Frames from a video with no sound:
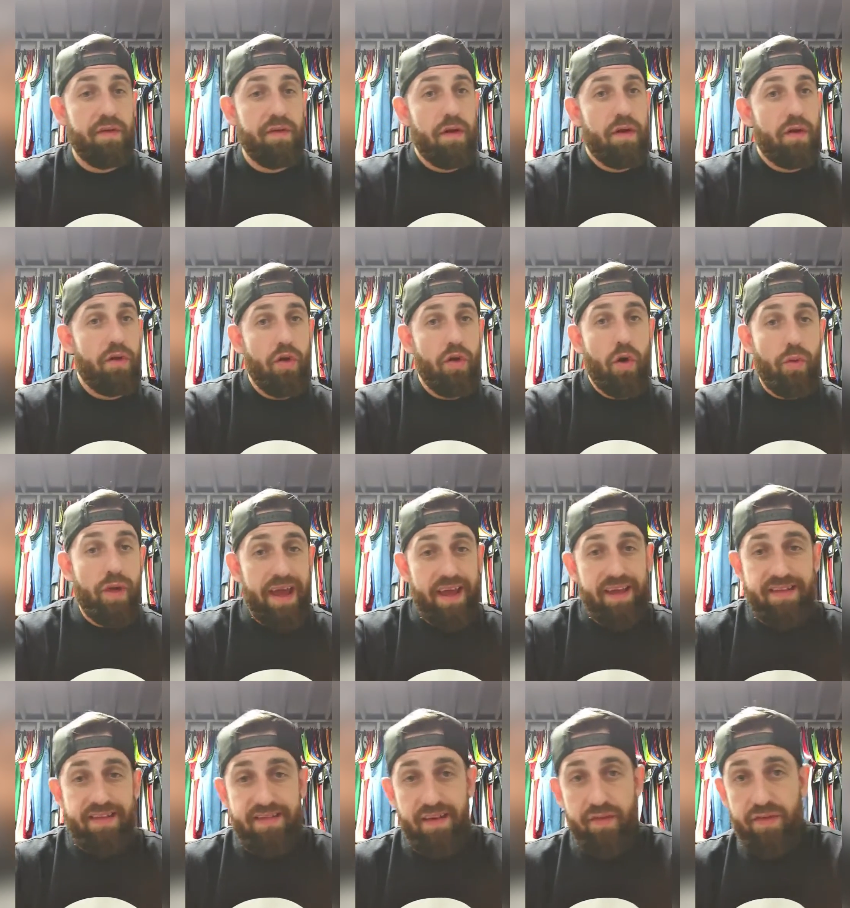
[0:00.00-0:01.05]
No
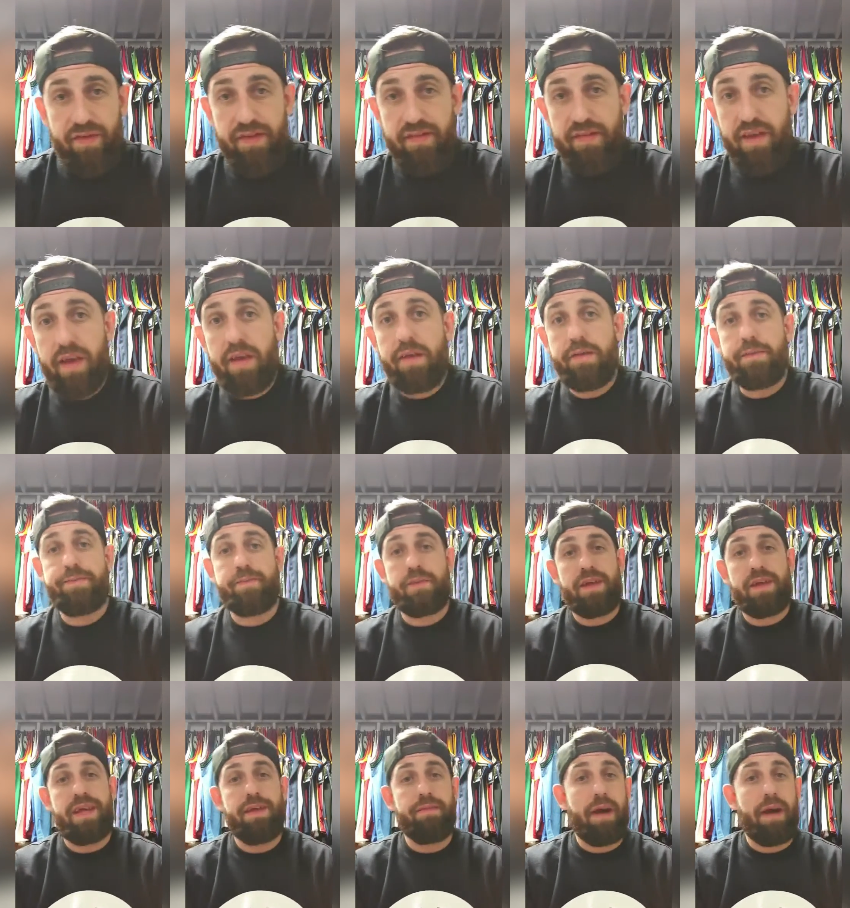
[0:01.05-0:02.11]
negativity.
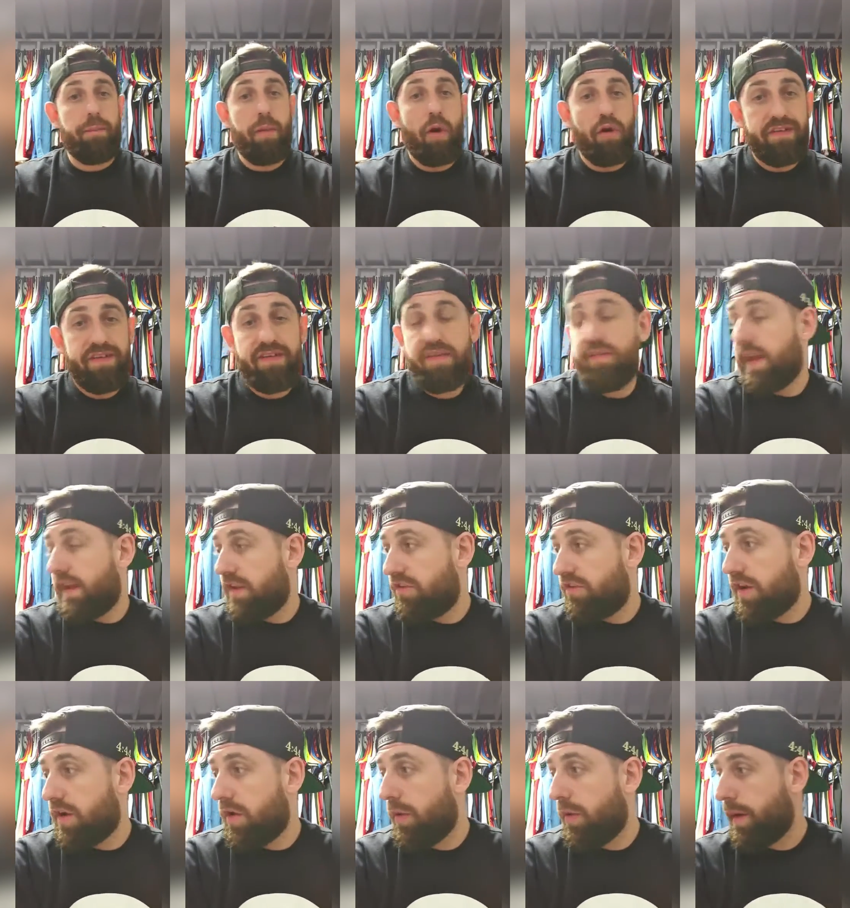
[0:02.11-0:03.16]
Keep that positive energy
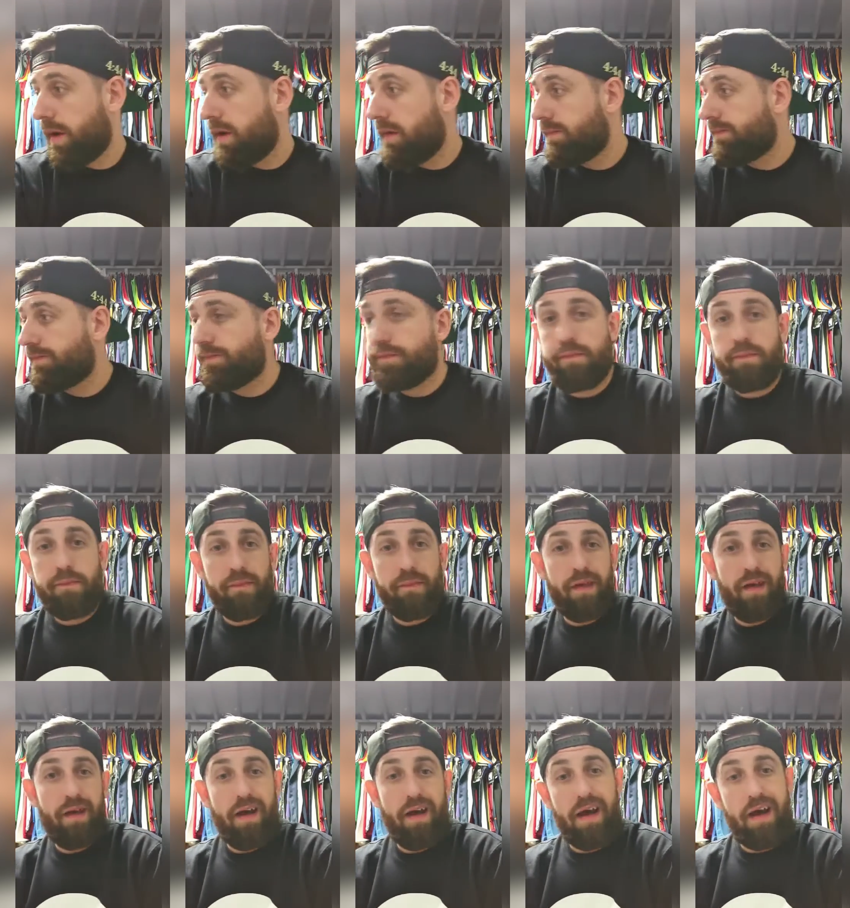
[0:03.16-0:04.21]
going.
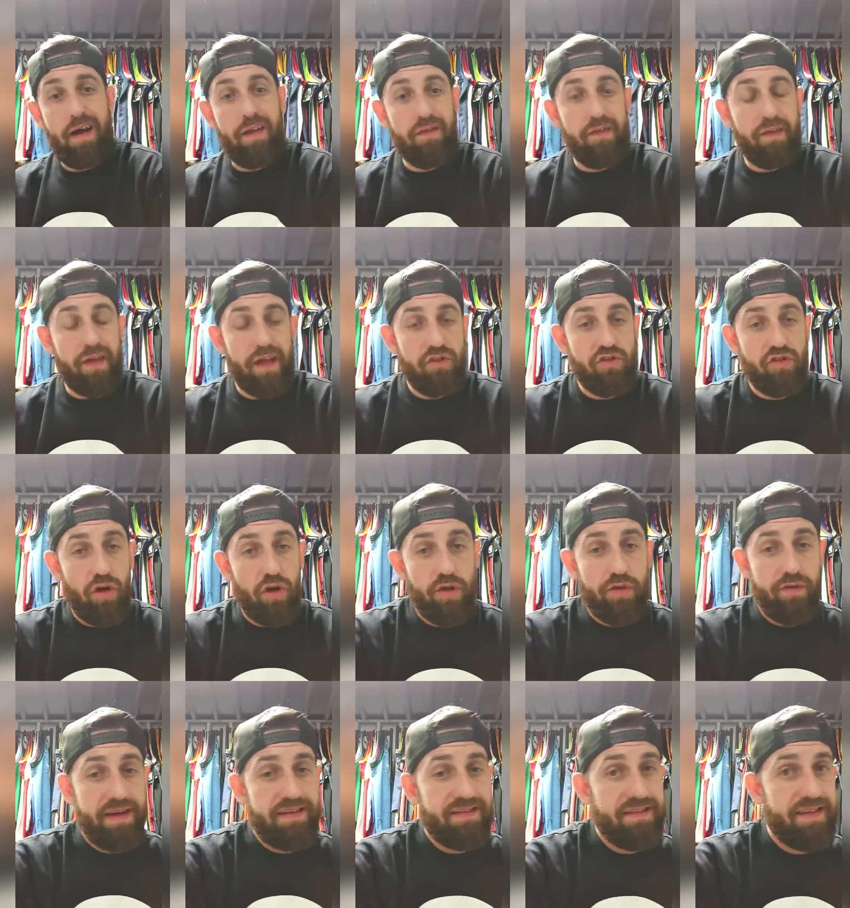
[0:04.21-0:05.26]
And enjoy the
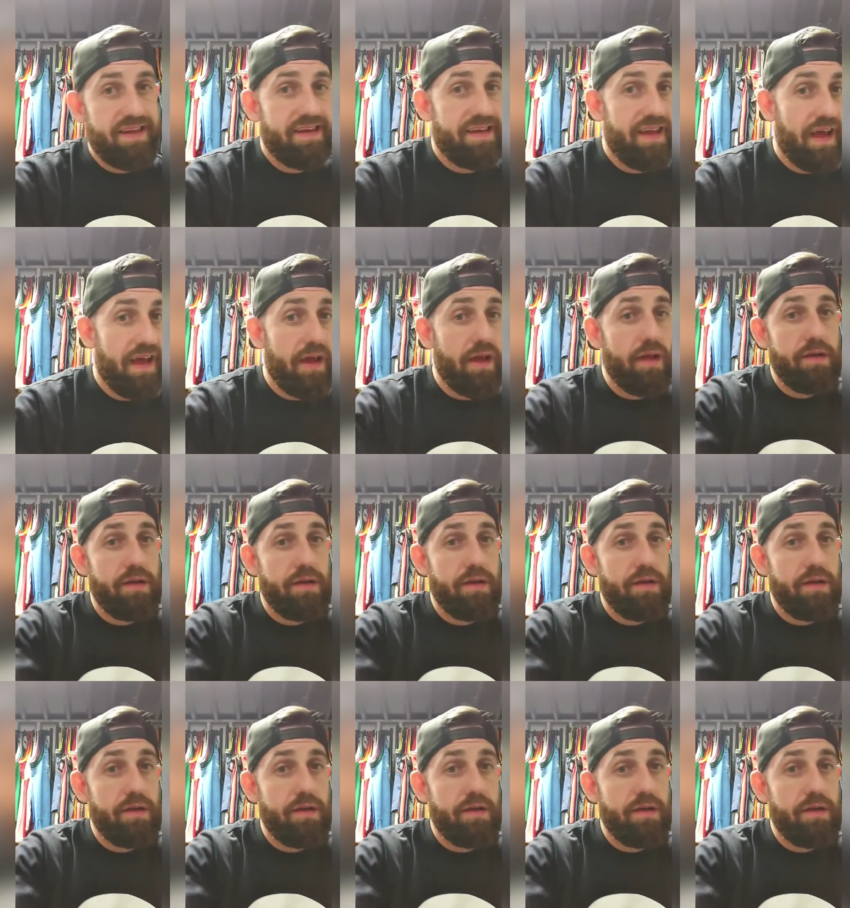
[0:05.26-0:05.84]
rest of your day.